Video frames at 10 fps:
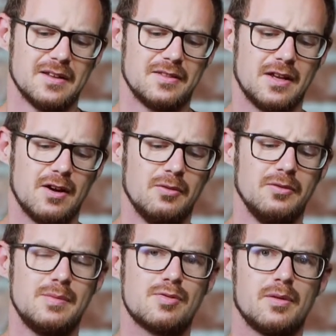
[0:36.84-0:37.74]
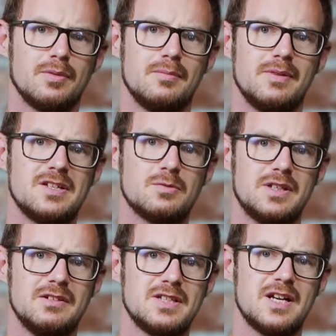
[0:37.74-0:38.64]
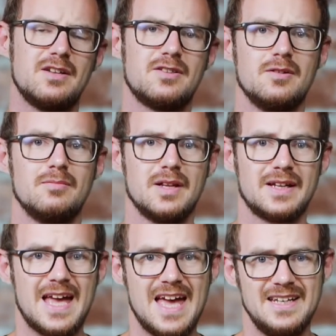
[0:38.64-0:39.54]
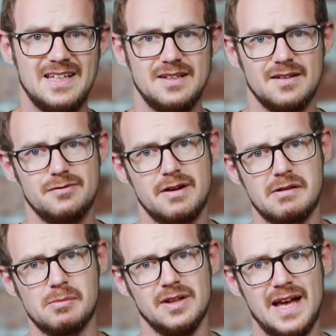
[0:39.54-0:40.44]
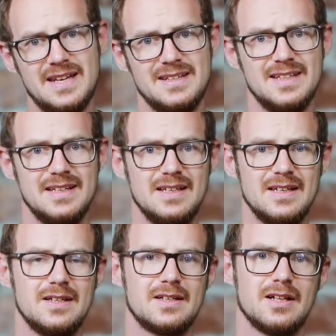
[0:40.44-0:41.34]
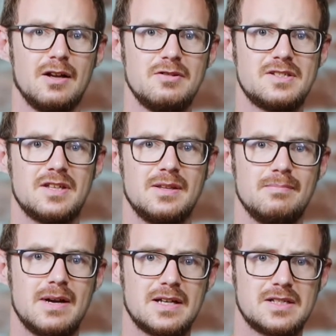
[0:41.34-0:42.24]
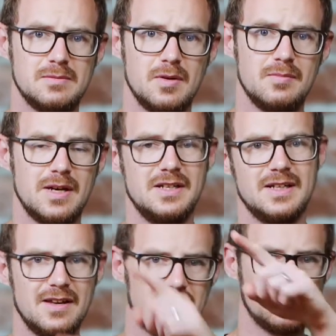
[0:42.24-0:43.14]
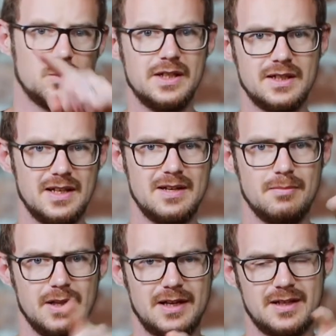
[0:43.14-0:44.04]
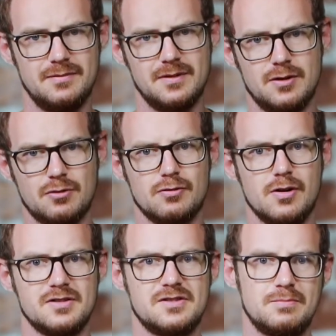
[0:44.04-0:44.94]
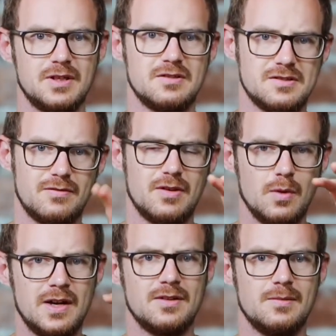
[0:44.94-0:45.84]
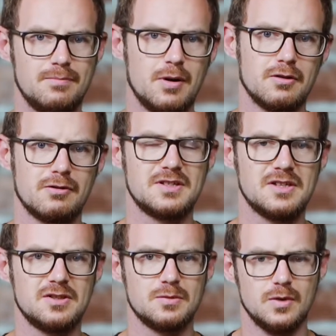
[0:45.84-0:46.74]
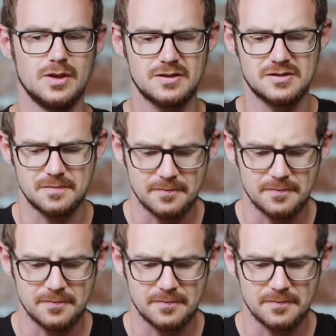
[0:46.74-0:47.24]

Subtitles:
The only problem is when you take them, like any variable ND, close to the maximum and you get this weird like black cross because of the way the polarization works.